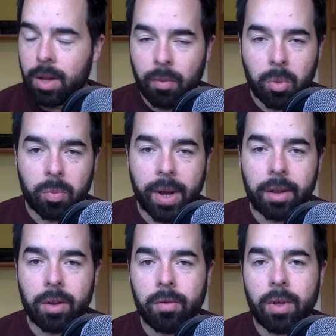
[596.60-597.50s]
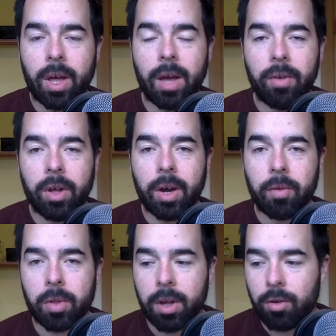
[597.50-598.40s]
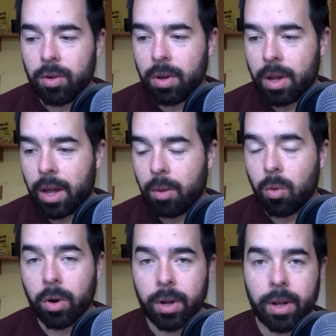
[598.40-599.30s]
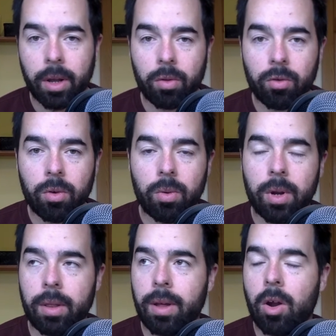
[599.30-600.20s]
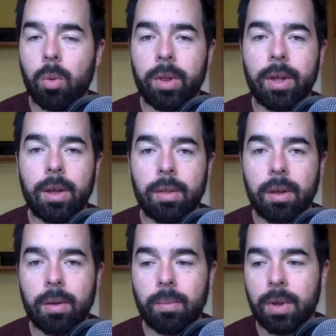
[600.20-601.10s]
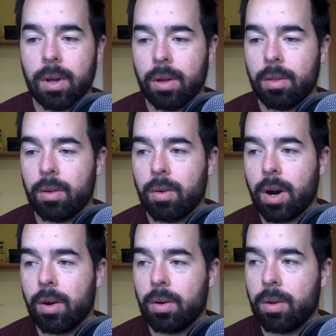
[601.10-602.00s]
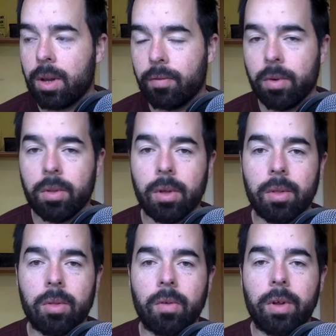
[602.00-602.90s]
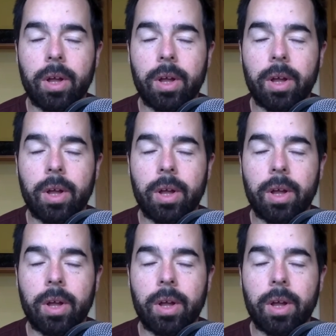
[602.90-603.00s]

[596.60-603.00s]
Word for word: different perspectives, having a conversation and working things through. It's not always easy because there are differences and stuff like